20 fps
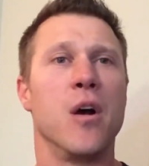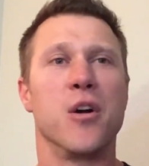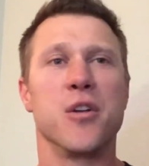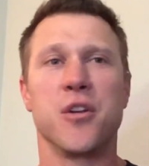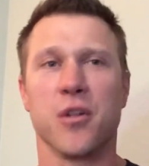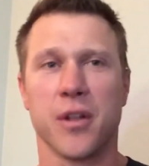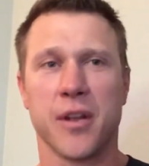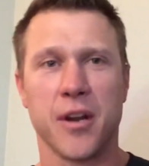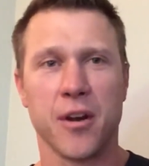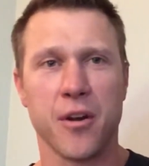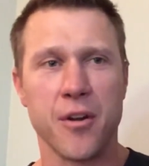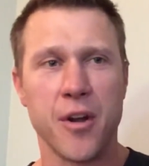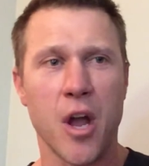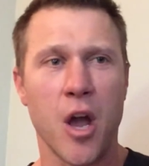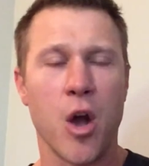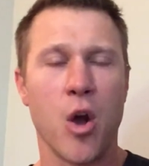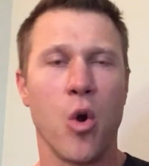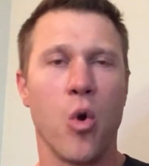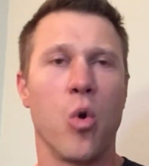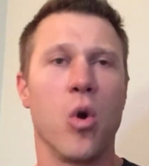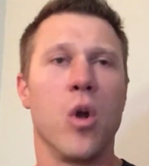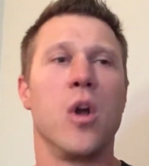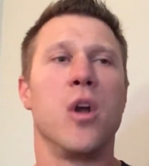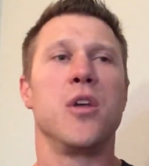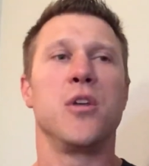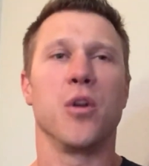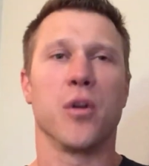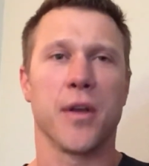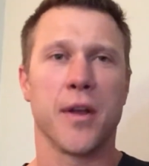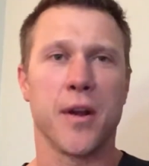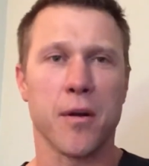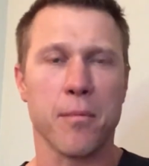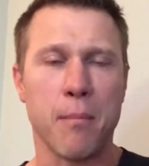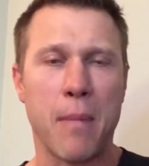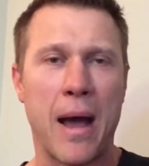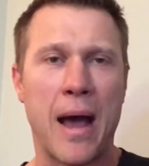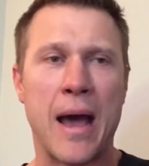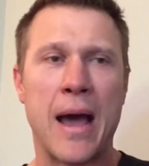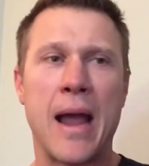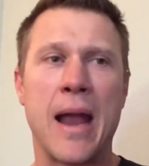You'll hear no. You'll hear
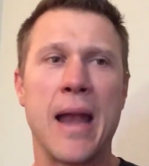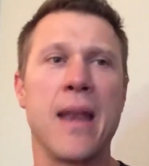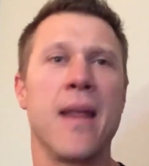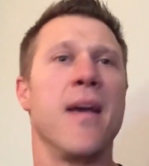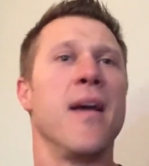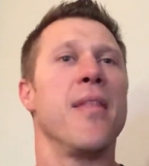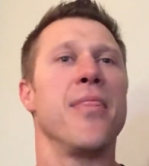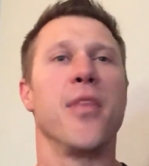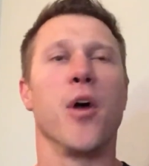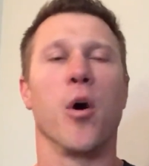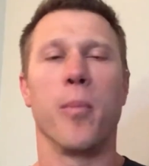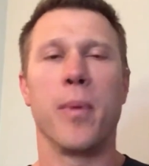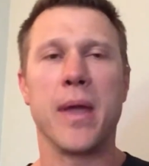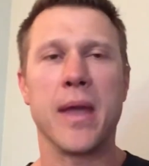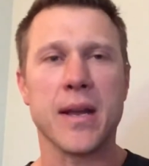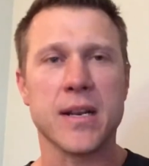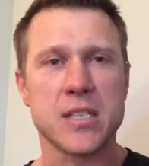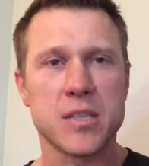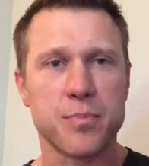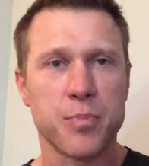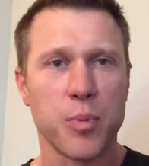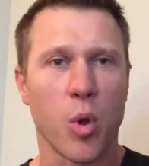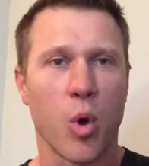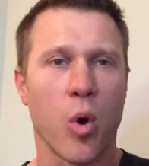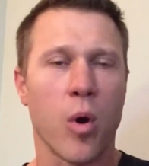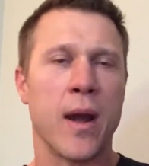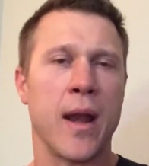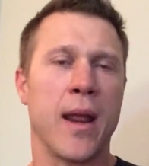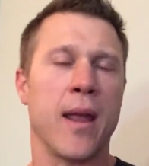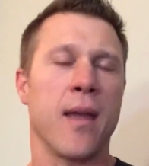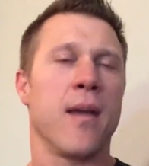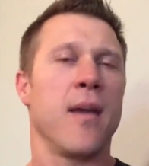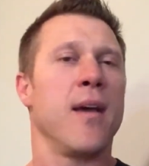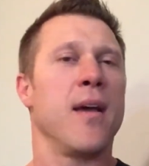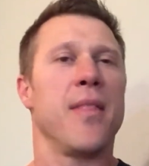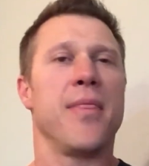mine. They'll be exploring.